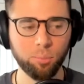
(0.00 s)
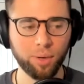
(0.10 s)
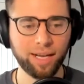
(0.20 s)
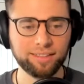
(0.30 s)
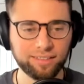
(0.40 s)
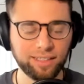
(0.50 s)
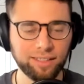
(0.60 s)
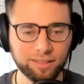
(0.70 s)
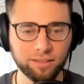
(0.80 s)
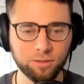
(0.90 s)
But I
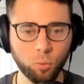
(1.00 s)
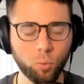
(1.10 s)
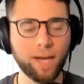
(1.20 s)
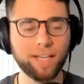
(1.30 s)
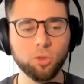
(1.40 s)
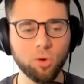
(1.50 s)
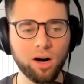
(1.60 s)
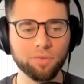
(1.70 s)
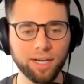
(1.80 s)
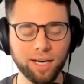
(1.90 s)
see this oh, way too
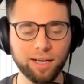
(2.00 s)
often.